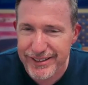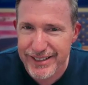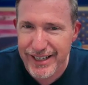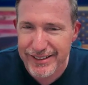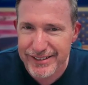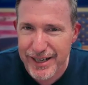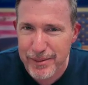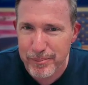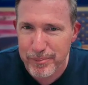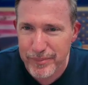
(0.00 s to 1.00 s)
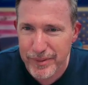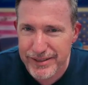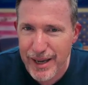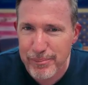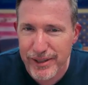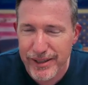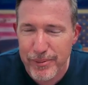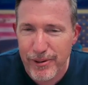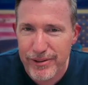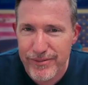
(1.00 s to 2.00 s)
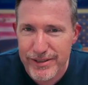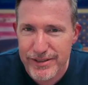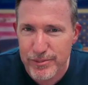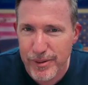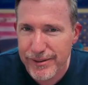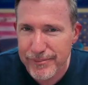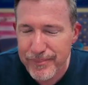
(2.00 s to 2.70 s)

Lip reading: Is that a does that play a part in this as well?